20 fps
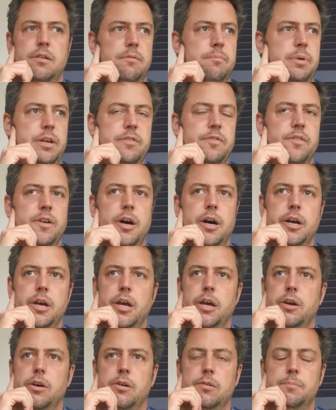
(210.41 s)
big fire
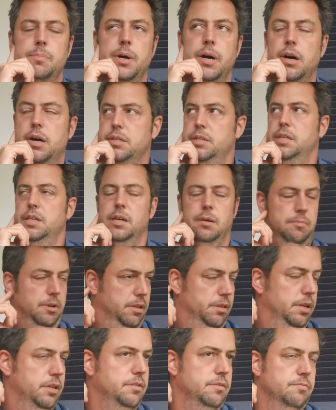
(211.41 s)
going on, party. Um,
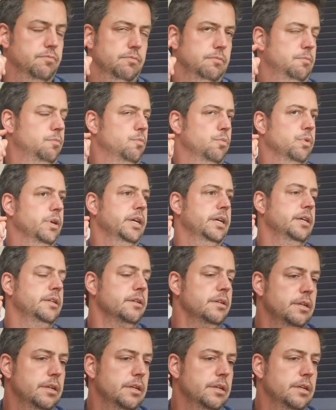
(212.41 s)
that's weird.